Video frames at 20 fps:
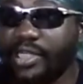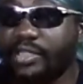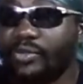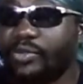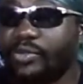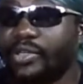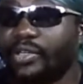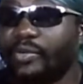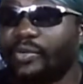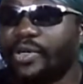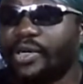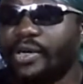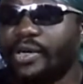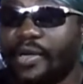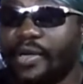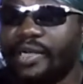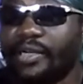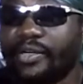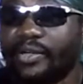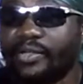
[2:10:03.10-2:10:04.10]
where you were
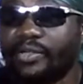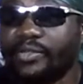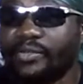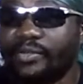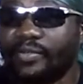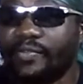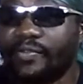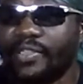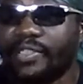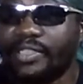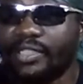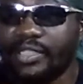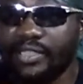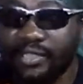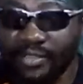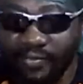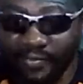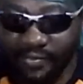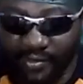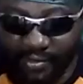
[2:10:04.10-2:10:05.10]
a while ago. No?
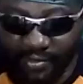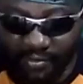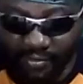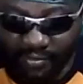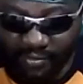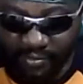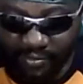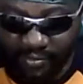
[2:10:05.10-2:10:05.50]
Revelation 7.